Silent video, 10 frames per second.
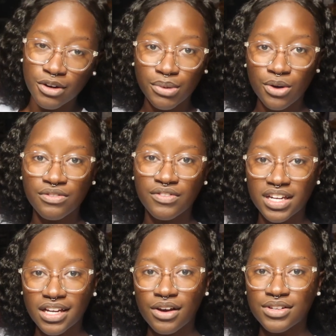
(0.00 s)
for both
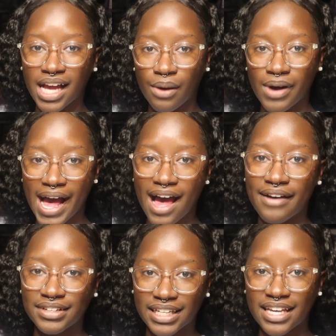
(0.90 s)
videos, I will
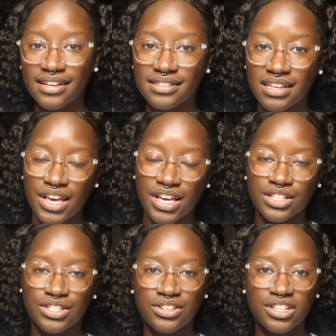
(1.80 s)
have links
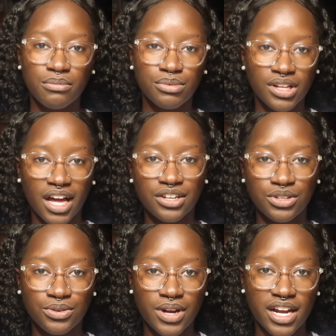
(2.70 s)
to the
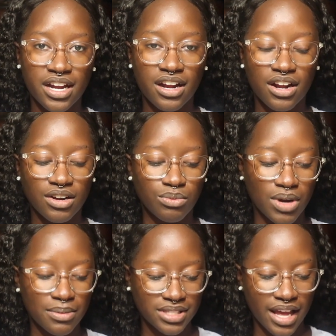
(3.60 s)
Do hair
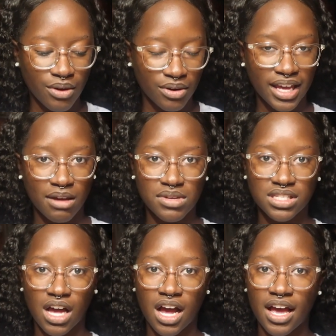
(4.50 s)
website on
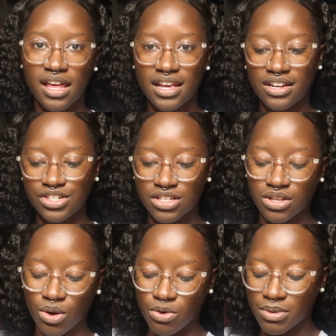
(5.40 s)
Amazon and
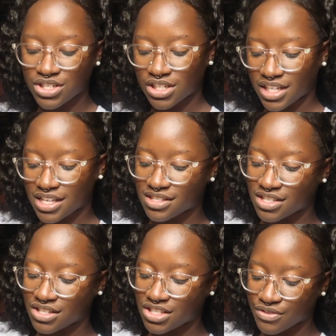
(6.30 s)
just a whole bunch of links
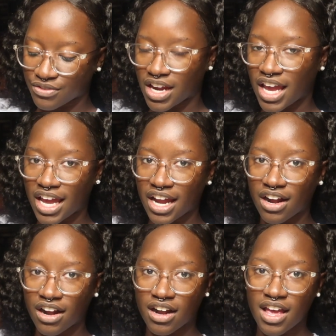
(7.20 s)
to different
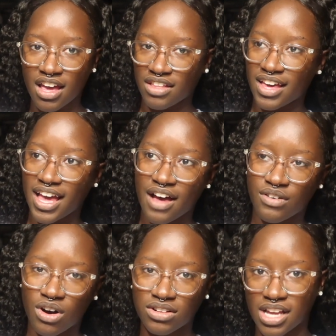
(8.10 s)
hair. They
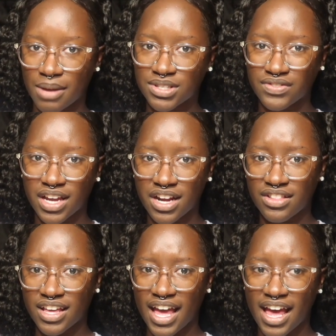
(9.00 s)
have all types of hair.
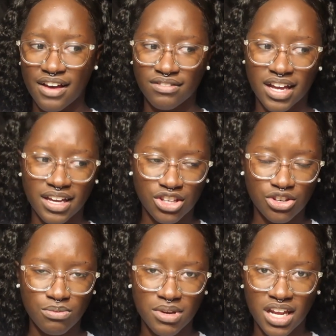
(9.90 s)
They have like
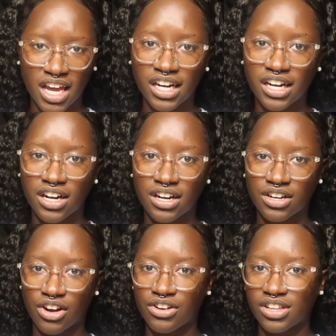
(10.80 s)
human
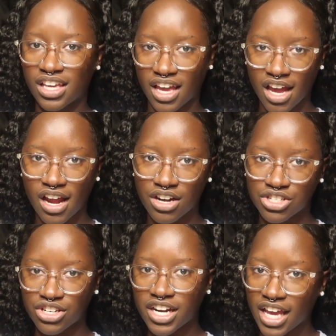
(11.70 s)
hair, curly hair,
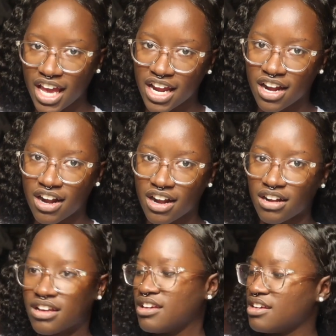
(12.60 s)
straight hair,